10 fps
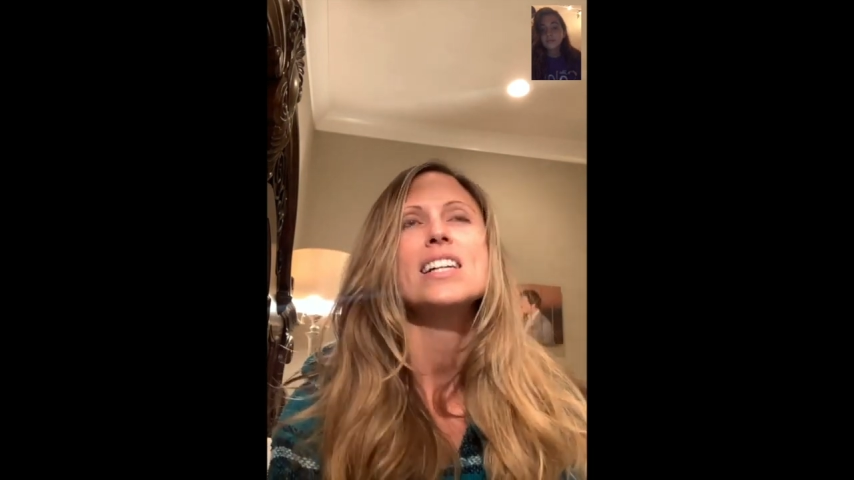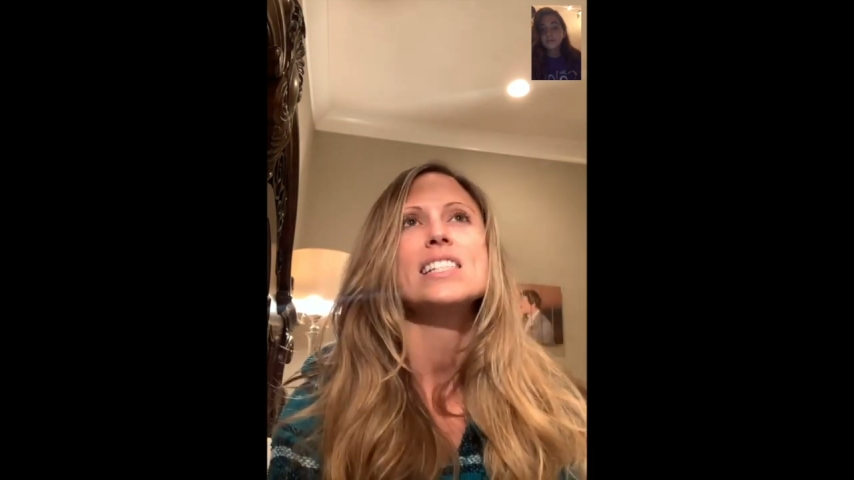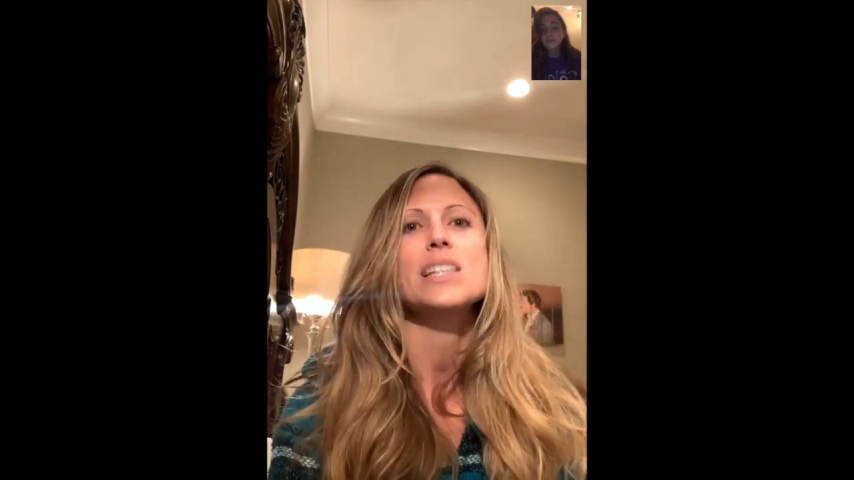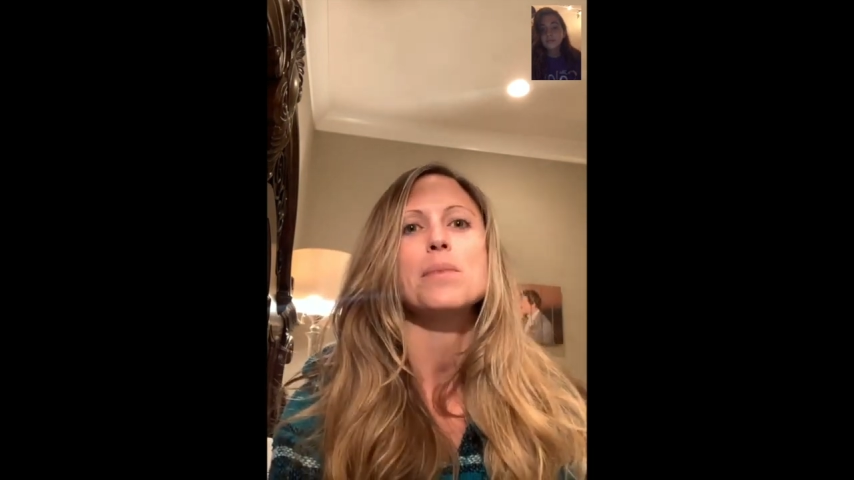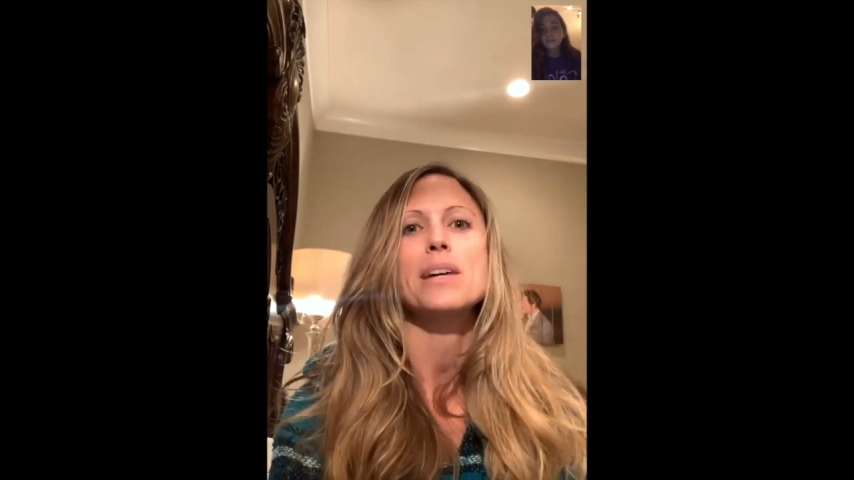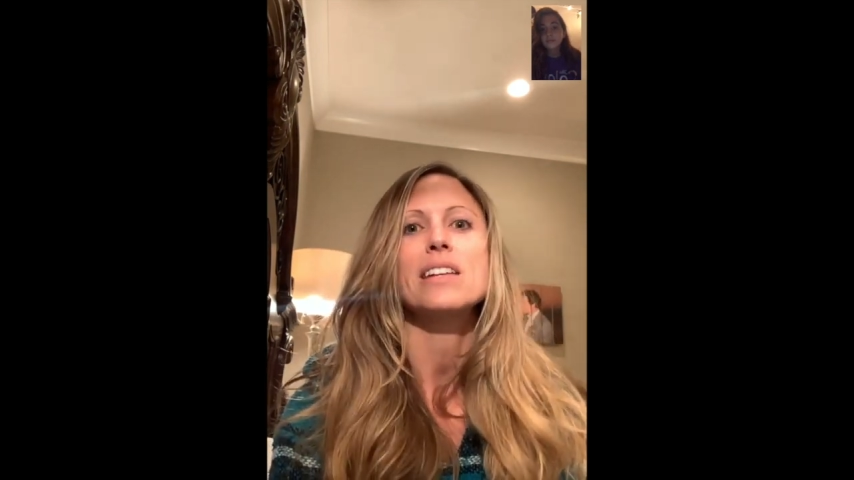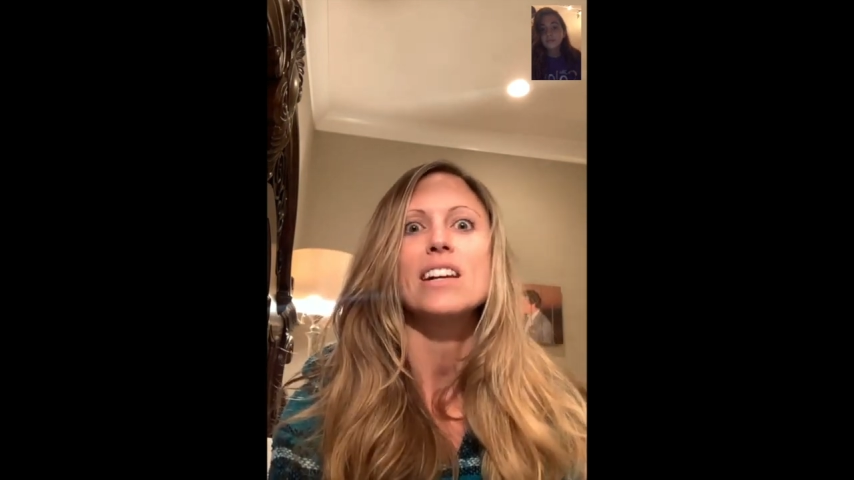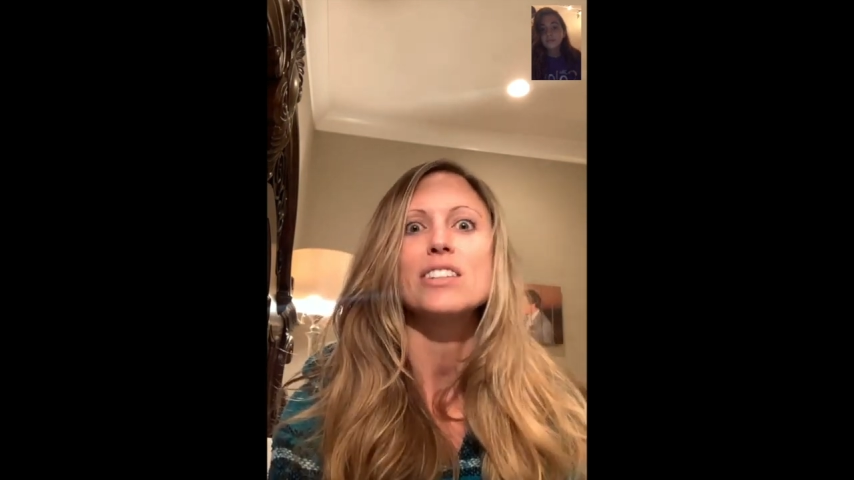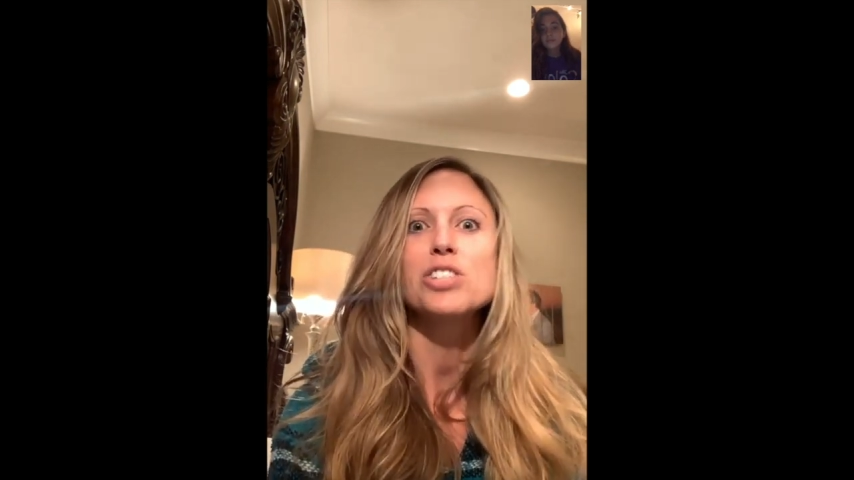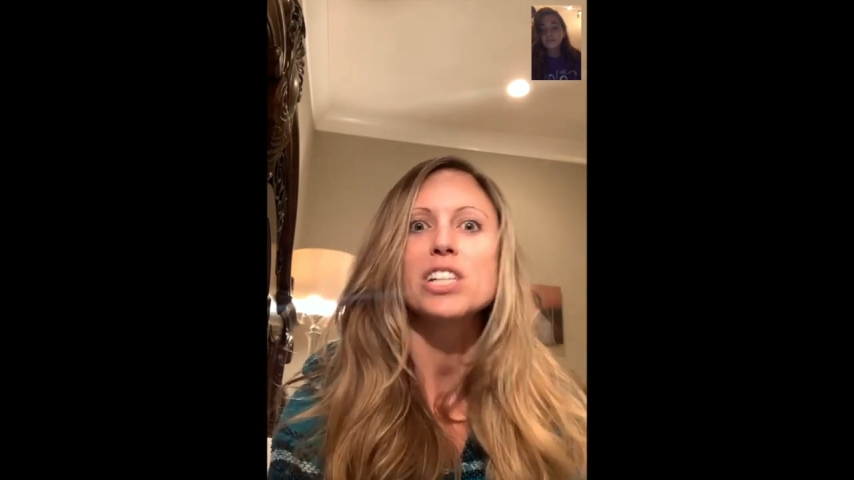skipping
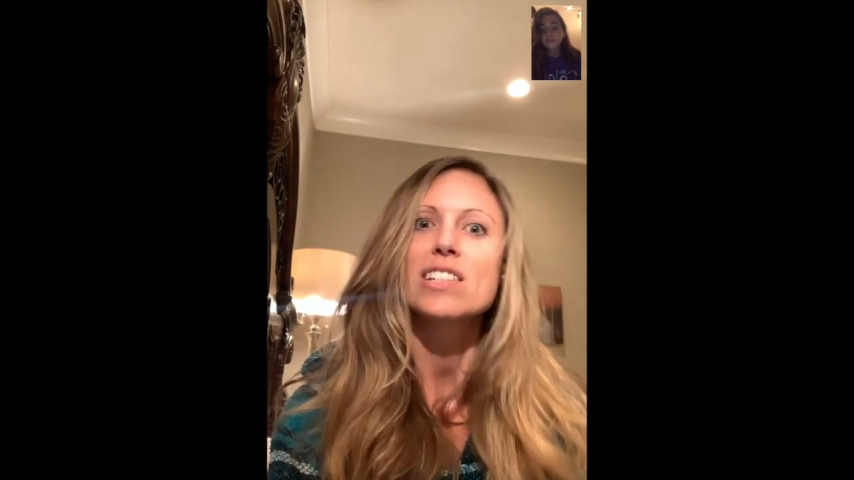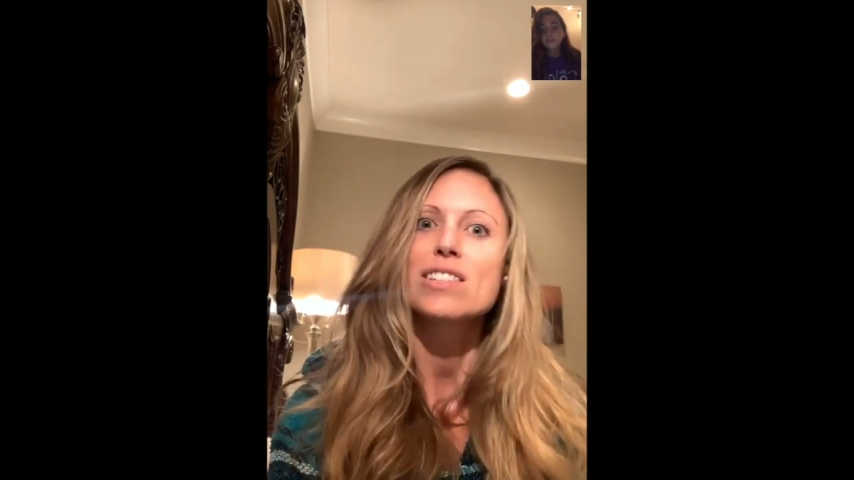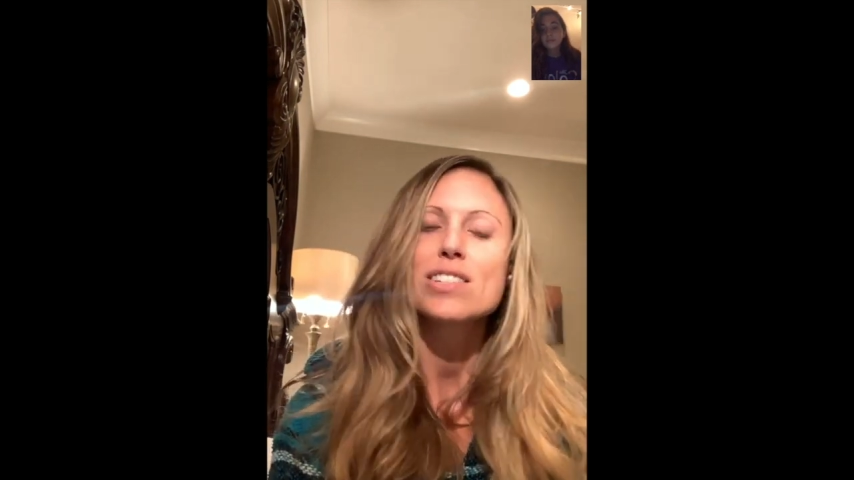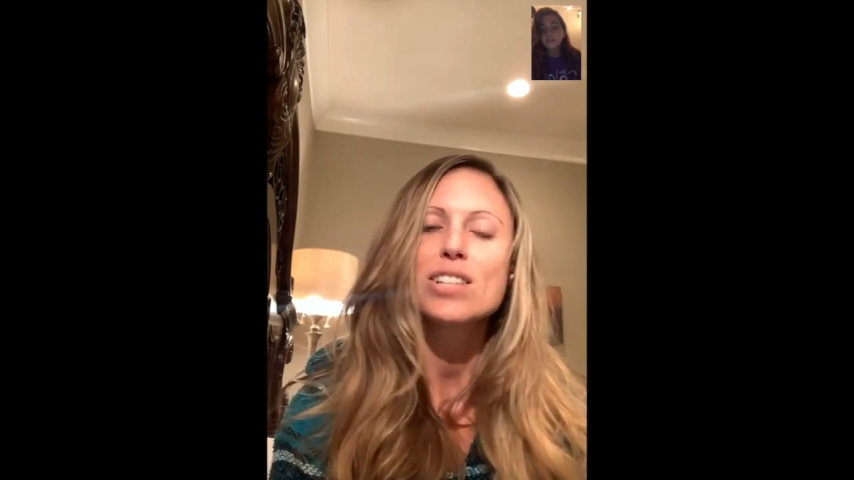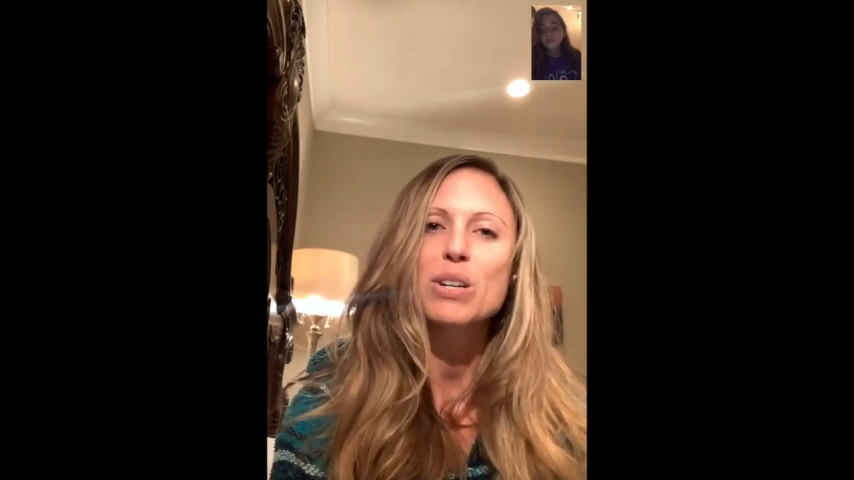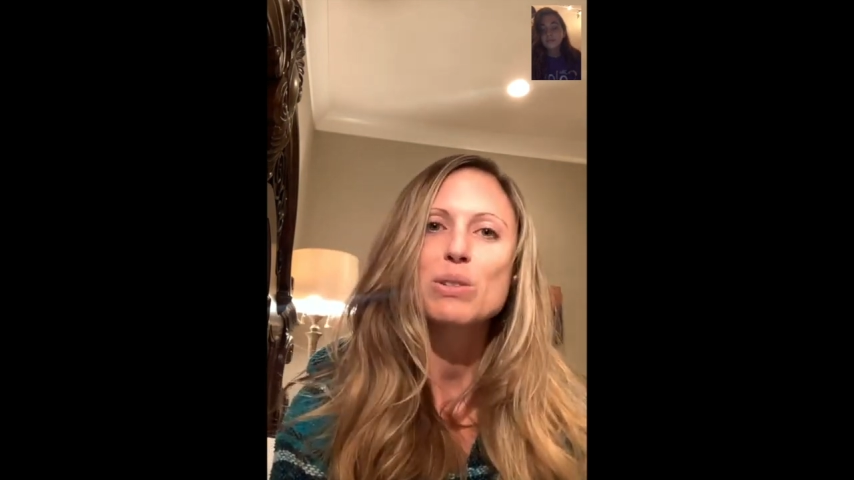lunches to go